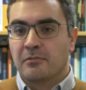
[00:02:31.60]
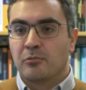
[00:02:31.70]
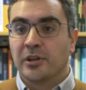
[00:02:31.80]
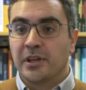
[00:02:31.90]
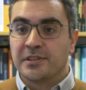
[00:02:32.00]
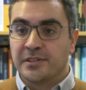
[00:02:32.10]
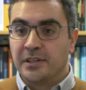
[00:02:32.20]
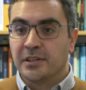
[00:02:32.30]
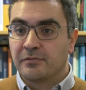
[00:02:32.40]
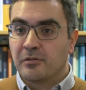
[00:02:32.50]
What is
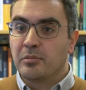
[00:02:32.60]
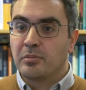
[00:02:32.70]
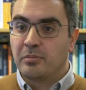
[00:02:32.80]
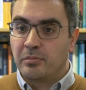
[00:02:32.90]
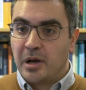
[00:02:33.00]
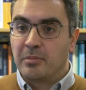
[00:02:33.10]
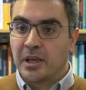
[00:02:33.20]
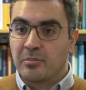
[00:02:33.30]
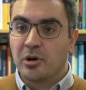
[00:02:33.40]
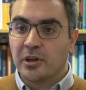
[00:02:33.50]
needed from
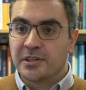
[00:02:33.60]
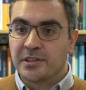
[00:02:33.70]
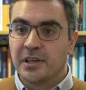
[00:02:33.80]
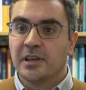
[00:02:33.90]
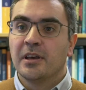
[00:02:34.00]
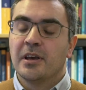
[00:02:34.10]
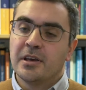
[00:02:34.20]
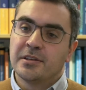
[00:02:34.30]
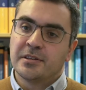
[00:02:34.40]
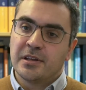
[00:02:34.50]
public policy
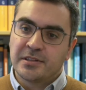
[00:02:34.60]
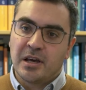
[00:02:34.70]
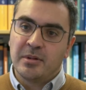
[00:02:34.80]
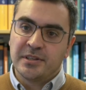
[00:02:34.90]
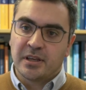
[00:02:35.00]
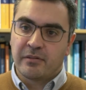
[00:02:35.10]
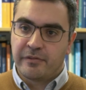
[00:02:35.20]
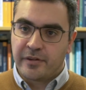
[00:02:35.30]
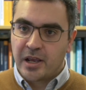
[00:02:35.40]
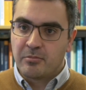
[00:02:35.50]
is establishing
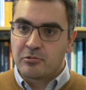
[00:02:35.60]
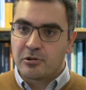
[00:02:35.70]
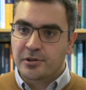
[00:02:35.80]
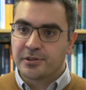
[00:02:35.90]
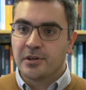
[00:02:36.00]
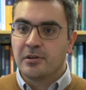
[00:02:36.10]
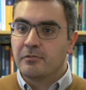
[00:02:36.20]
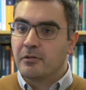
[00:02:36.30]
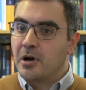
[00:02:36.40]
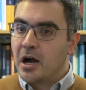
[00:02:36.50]
frameworks
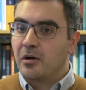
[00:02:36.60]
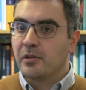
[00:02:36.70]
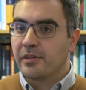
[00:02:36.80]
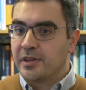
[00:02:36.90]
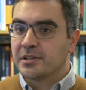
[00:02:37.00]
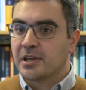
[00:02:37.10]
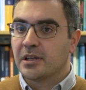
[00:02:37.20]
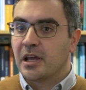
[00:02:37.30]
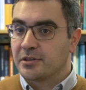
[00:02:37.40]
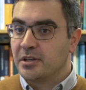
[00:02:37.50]
for how this
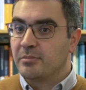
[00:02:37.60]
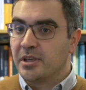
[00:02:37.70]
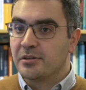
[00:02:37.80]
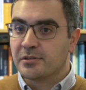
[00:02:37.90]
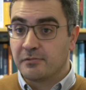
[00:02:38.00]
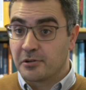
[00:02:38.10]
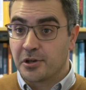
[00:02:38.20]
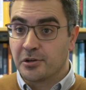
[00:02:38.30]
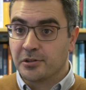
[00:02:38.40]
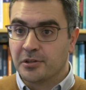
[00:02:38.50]
can actually be used for
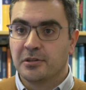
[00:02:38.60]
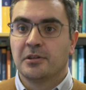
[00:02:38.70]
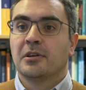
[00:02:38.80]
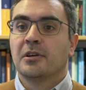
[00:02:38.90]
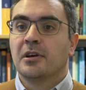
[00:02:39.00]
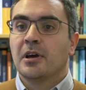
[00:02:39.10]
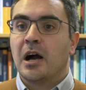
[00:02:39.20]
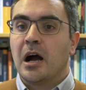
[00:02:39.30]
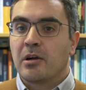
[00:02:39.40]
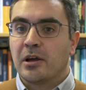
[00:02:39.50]
good.
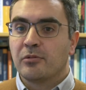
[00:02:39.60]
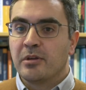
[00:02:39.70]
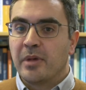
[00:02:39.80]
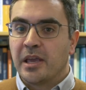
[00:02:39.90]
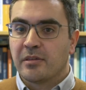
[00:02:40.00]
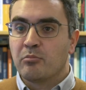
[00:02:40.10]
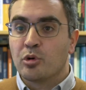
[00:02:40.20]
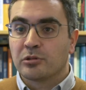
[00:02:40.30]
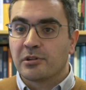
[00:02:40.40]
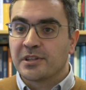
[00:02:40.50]
How can we make them
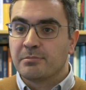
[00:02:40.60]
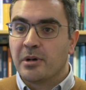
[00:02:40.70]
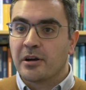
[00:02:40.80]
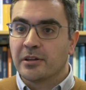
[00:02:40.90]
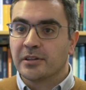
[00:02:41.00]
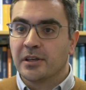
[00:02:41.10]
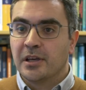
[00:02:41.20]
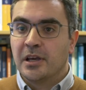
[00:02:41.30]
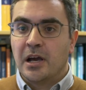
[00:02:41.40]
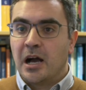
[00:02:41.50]
more transparent?
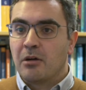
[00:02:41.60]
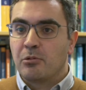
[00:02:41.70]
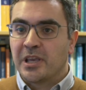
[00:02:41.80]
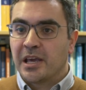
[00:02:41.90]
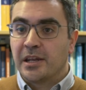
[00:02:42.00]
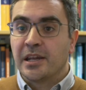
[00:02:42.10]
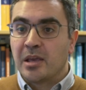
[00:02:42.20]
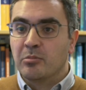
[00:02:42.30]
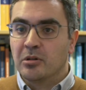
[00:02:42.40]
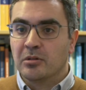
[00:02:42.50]
How we can
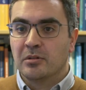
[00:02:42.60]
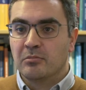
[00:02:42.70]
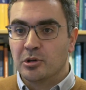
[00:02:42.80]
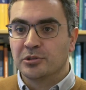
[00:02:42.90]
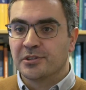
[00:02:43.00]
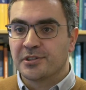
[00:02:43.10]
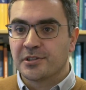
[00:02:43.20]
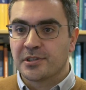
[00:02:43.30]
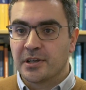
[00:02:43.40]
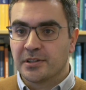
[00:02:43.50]
enable modern
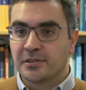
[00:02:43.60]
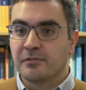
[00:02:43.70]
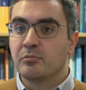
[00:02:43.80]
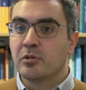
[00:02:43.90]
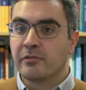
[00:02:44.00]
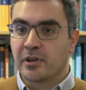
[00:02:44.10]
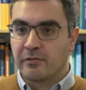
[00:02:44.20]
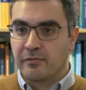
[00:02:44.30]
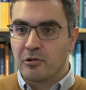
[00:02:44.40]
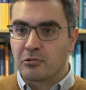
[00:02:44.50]
societies of moving
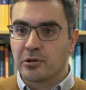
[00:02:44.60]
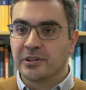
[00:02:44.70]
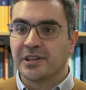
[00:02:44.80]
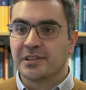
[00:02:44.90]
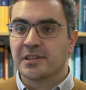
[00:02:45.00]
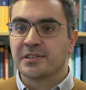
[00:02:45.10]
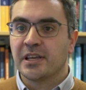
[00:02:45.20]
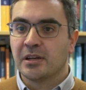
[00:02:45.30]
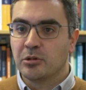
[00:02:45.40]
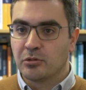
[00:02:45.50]
forward in a
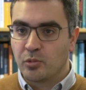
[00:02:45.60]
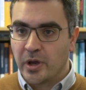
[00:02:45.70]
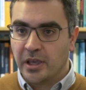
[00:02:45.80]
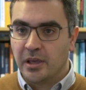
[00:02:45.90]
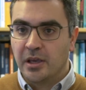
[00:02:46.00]
sustainable way?